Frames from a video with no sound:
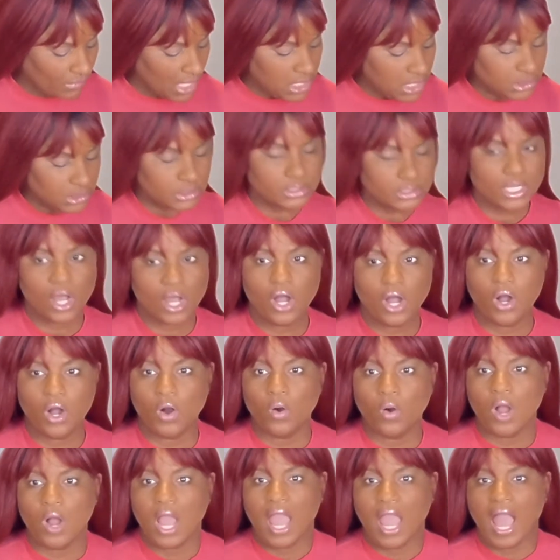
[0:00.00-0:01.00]

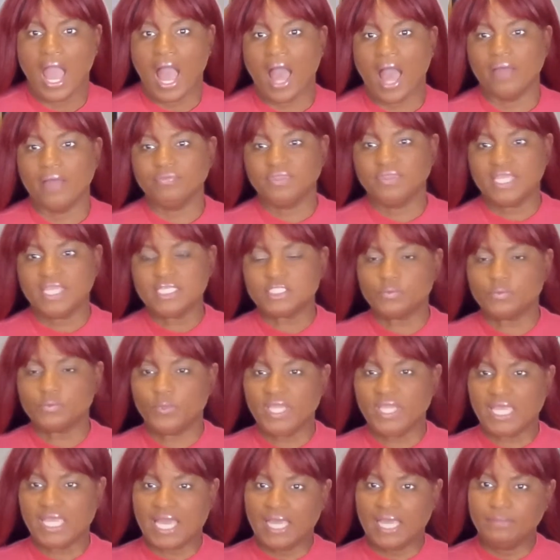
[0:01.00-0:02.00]
So this
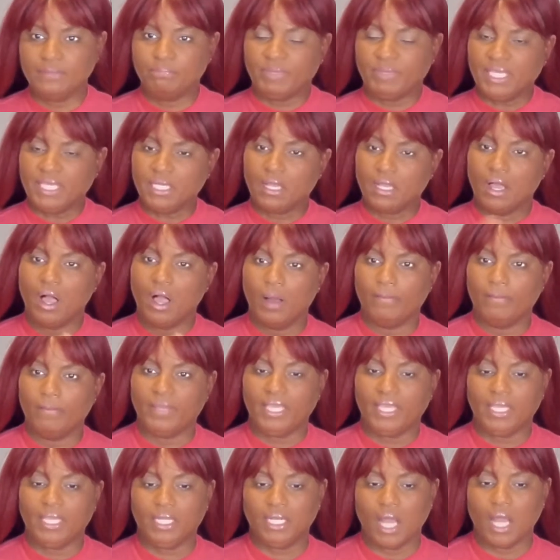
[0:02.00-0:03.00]
week I've been
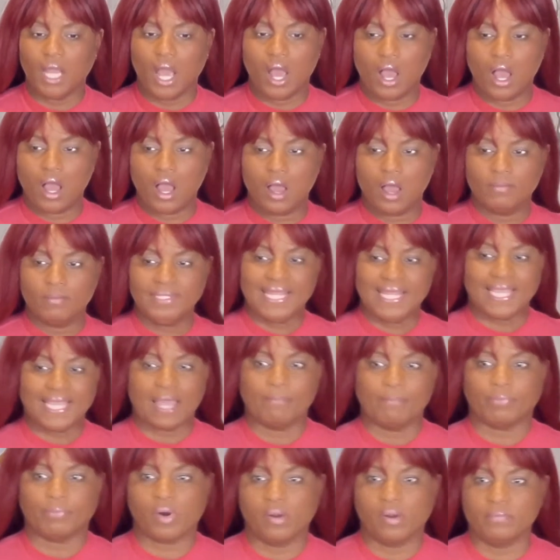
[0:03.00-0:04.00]
coming like I
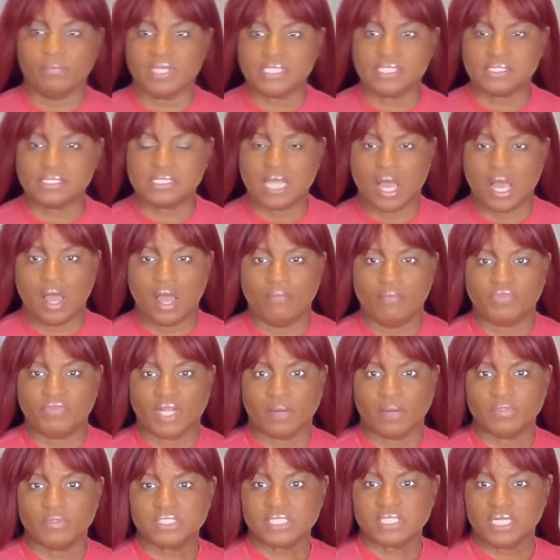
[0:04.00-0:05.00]
promised that I
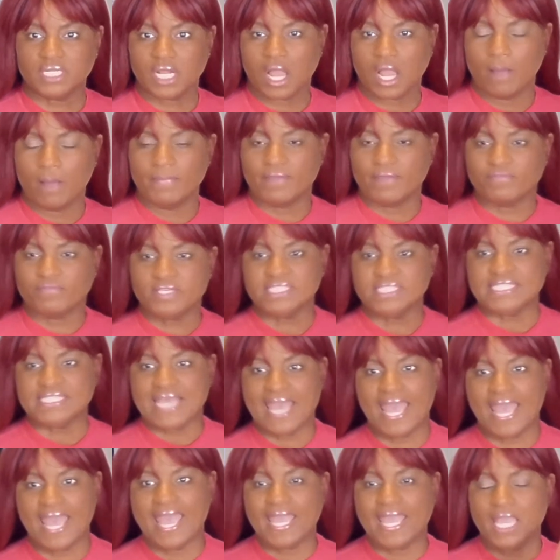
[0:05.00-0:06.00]
was going to come every
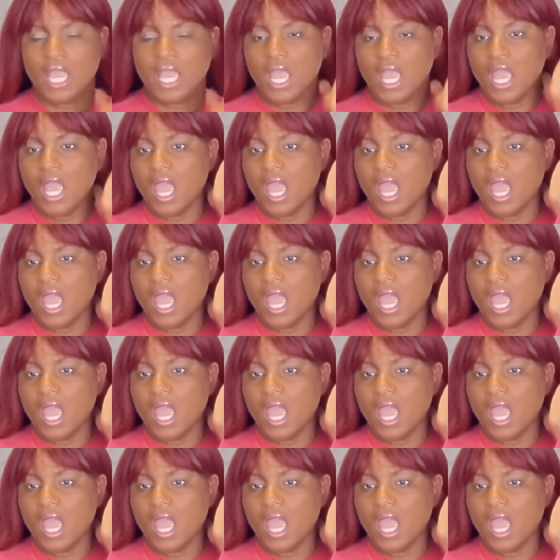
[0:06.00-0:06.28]
day,